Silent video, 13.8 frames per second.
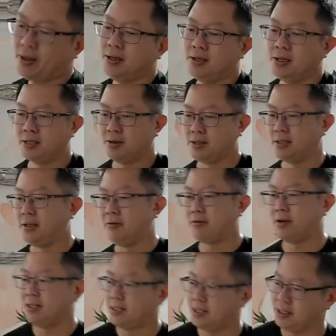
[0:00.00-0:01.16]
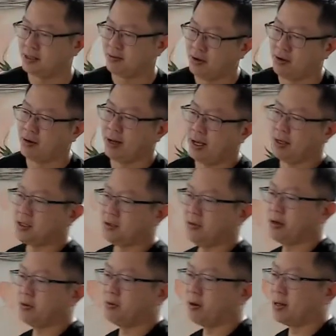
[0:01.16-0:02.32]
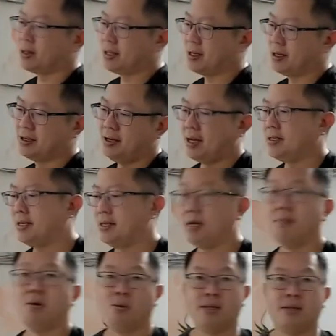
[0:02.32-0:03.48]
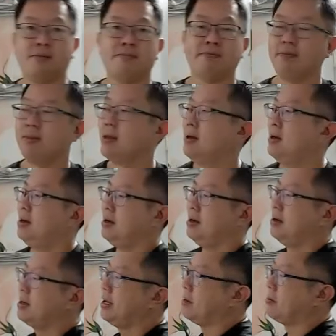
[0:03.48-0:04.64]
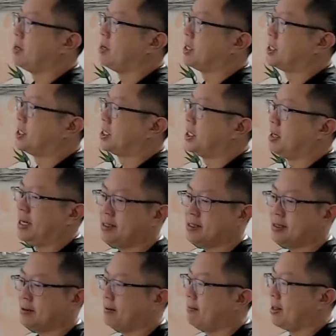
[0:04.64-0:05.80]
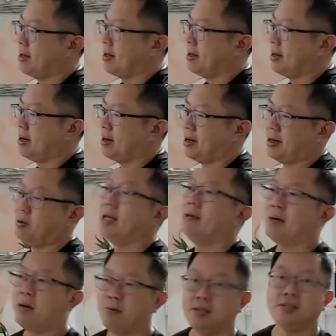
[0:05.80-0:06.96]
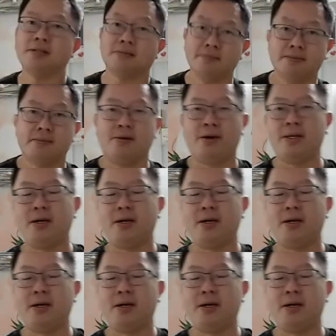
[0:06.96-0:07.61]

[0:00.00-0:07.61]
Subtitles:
So the difference is 4 3/4. Answer number 1. Okay, question number 8. Working backwards. Right?